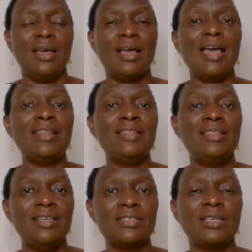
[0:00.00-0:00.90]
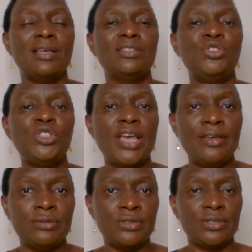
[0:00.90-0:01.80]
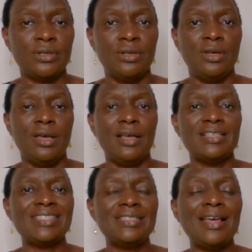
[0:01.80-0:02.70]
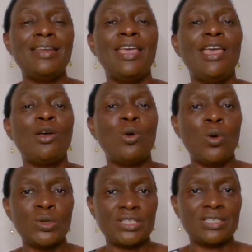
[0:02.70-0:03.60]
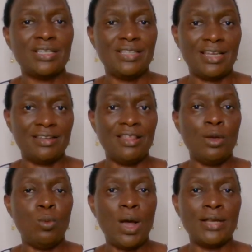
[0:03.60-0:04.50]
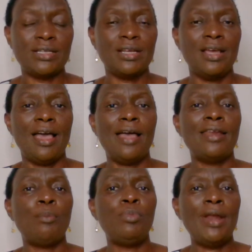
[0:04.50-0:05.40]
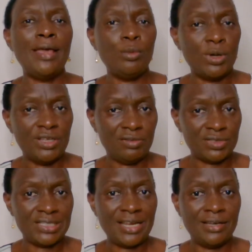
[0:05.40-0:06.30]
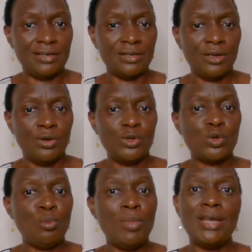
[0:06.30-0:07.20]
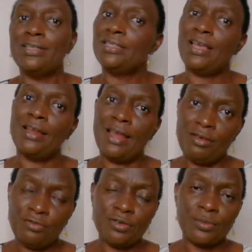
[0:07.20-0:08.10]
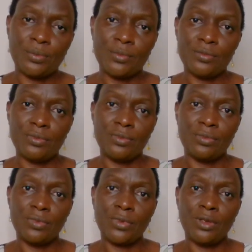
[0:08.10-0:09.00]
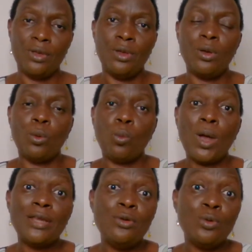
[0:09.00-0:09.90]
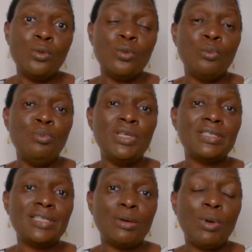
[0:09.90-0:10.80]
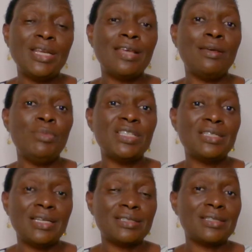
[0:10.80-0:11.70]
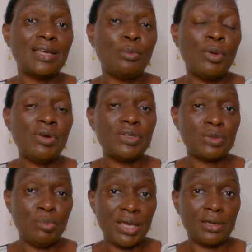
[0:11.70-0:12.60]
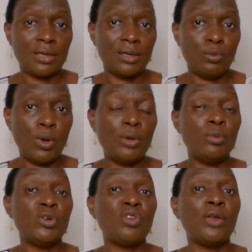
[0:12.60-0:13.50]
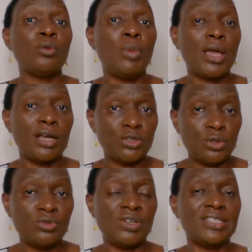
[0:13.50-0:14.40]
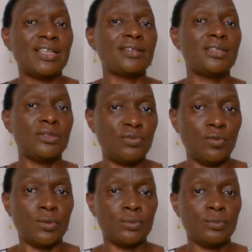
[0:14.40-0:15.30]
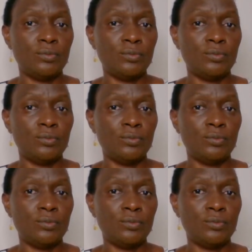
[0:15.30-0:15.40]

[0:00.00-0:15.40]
Can this child study a course that they want and apply what they've studied to manage their life? What do mistake, what are the mistakes that parents make while we try to make our children successful?